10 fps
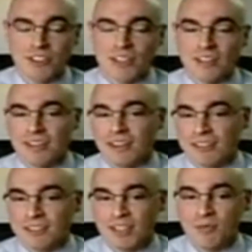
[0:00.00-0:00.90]
is
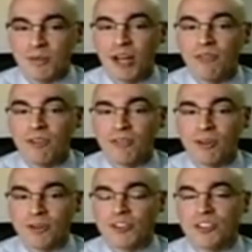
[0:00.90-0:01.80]
at the same level of those